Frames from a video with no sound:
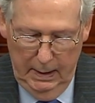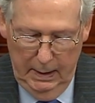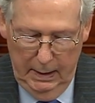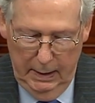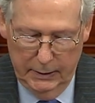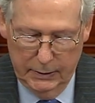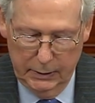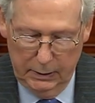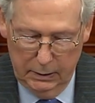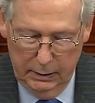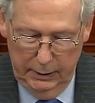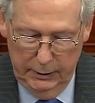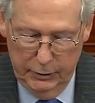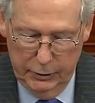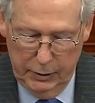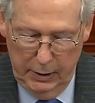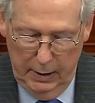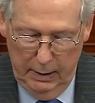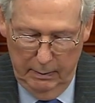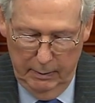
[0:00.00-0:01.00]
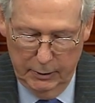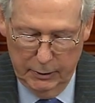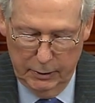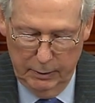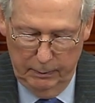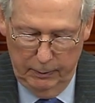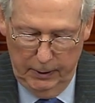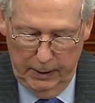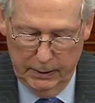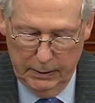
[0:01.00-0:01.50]
It's a cliche, Mr.
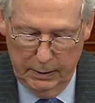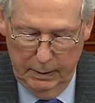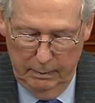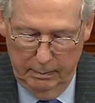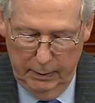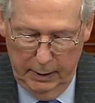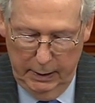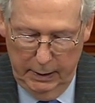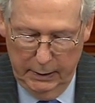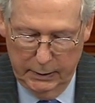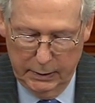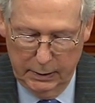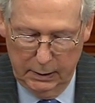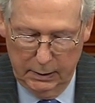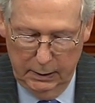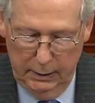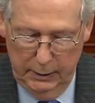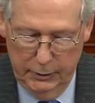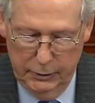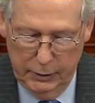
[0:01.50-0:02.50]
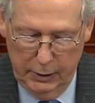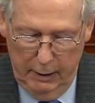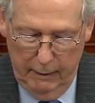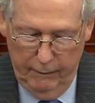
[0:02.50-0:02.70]
President, but it's a cliche